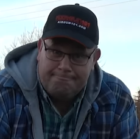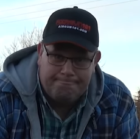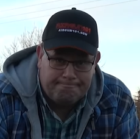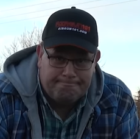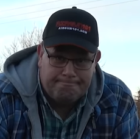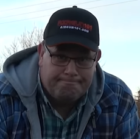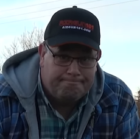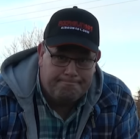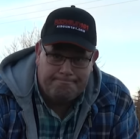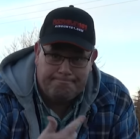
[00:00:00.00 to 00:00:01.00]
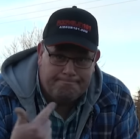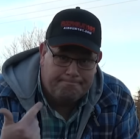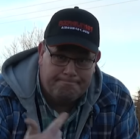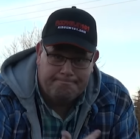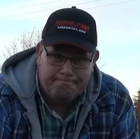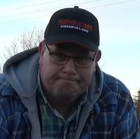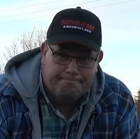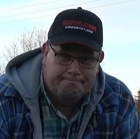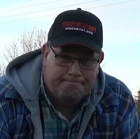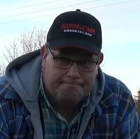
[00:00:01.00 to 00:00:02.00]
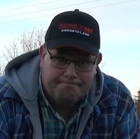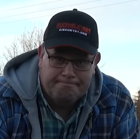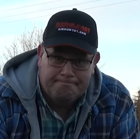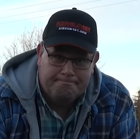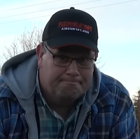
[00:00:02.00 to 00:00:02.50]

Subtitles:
Nobody speaks.